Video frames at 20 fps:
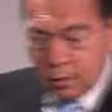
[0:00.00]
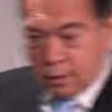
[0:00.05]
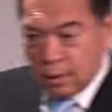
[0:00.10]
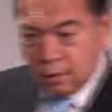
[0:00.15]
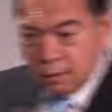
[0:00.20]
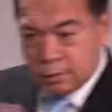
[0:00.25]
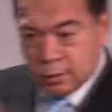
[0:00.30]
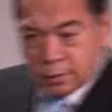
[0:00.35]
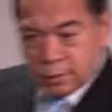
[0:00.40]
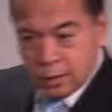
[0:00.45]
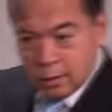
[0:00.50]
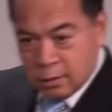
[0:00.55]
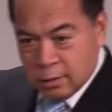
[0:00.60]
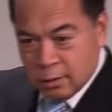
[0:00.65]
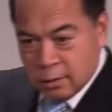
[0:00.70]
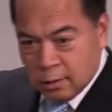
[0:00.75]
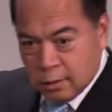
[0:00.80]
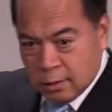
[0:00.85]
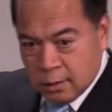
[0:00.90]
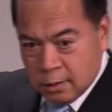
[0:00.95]
closer
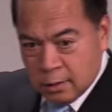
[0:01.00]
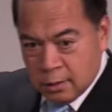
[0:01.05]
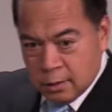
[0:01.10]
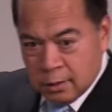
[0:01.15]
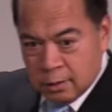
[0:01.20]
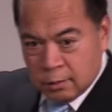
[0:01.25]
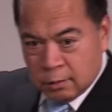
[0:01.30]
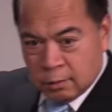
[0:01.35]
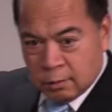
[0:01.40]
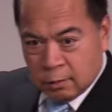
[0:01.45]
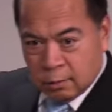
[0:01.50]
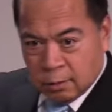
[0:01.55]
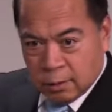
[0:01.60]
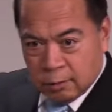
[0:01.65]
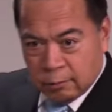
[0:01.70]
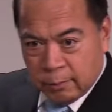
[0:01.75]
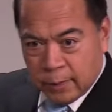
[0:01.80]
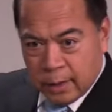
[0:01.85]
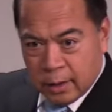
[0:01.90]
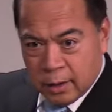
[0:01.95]
to
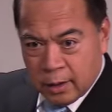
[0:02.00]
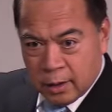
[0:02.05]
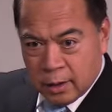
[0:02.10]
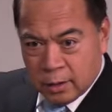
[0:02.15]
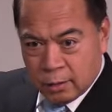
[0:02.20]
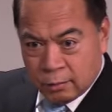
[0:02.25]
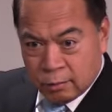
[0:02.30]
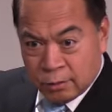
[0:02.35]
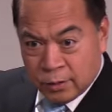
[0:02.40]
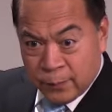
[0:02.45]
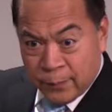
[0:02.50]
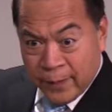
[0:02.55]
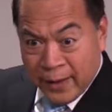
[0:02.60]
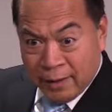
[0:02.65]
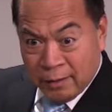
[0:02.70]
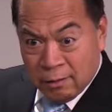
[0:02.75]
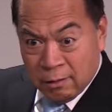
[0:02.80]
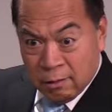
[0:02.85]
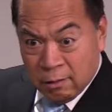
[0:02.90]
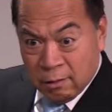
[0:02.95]
North America, to
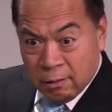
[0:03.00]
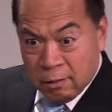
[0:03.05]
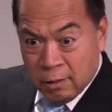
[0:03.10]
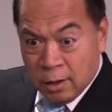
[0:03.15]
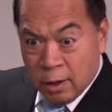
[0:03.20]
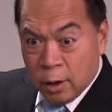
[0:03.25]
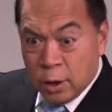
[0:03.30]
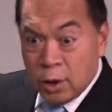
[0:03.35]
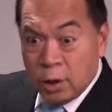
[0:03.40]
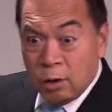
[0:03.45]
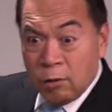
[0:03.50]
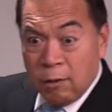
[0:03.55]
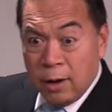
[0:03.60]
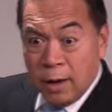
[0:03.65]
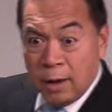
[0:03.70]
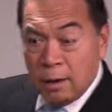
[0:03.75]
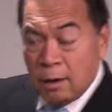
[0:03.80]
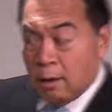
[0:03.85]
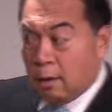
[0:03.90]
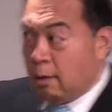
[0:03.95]
Japan. You know
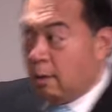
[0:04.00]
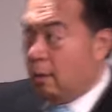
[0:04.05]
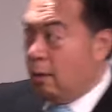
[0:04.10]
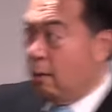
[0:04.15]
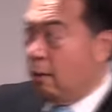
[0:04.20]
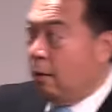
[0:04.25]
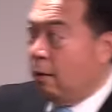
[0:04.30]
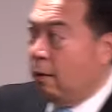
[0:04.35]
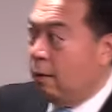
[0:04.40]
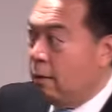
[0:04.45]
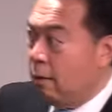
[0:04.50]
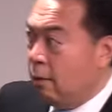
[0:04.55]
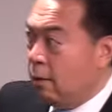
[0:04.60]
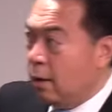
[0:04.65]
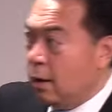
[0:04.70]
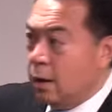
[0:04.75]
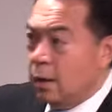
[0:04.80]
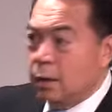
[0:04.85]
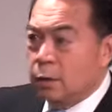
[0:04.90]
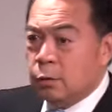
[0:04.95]
why?
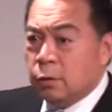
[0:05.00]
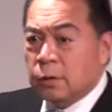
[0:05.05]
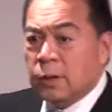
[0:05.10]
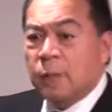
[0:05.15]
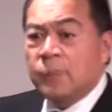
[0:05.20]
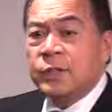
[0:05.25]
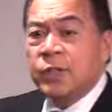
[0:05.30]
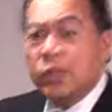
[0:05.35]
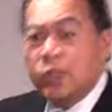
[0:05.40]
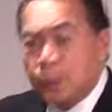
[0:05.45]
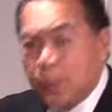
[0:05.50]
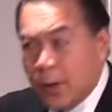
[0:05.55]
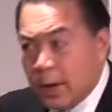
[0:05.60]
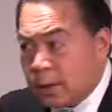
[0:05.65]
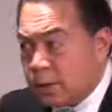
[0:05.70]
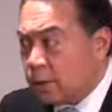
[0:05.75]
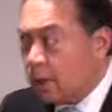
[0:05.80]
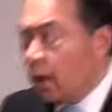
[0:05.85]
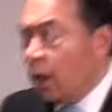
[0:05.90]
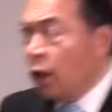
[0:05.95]
It took them 6
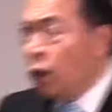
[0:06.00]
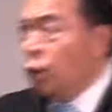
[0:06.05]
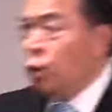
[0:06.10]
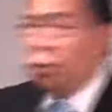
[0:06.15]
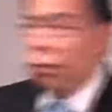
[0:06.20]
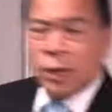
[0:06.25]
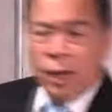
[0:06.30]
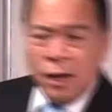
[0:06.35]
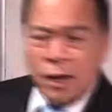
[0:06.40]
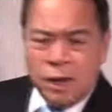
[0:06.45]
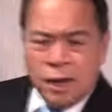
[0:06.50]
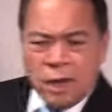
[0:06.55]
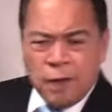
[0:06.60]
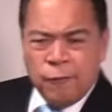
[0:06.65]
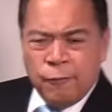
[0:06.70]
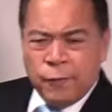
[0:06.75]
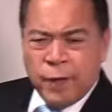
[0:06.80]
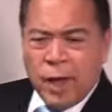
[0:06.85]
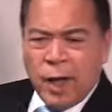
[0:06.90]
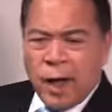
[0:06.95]
months. You can
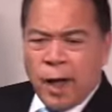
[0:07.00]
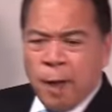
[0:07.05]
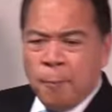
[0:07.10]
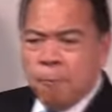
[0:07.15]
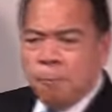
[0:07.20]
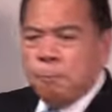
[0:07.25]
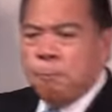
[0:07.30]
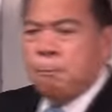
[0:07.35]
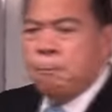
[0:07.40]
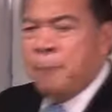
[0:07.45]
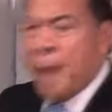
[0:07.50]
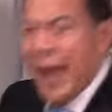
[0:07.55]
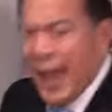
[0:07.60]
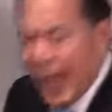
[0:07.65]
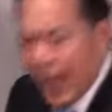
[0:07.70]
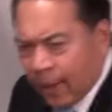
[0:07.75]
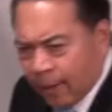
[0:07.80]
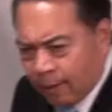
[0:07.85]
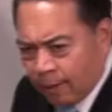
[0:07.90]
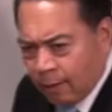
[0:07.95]
leave a
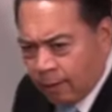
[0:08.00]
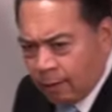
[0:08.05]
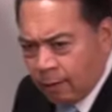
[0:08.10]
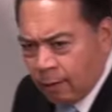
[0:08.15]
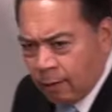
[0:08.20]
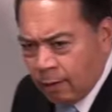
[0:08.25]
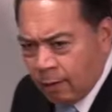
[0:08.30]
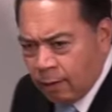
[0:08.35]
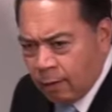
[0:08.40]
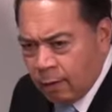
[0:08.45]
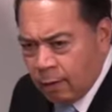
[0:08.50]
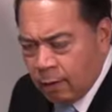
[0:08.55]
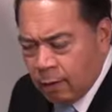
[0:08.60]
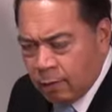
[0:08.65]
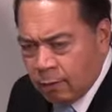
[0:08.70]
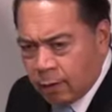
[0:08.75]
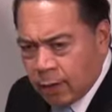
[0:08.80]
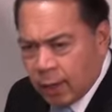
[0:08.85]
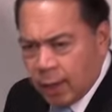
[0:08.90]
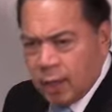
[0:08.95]
bag,
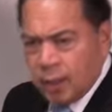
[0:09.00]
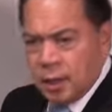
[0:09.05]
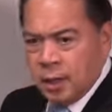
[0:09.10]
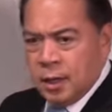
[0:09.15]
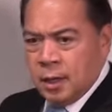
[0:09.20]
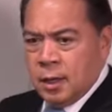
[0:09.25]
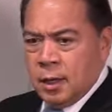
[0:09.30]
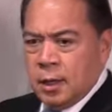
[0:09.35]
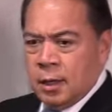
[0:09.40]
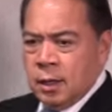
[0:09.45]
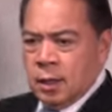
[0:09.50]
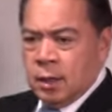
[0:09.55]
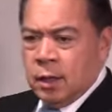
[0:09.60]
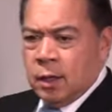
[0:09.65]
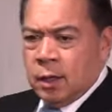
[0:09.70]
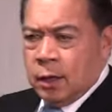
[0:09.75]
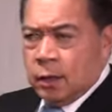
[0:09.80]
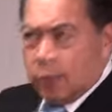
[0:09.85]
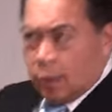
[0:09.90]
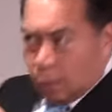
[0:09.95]
okay?
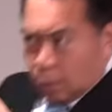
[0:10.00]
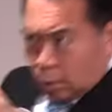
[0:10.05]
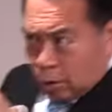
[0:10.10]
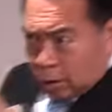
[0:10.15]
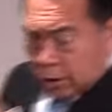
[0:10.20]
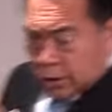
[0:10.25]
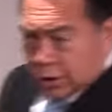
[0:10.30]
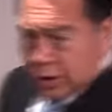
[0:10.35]
In the north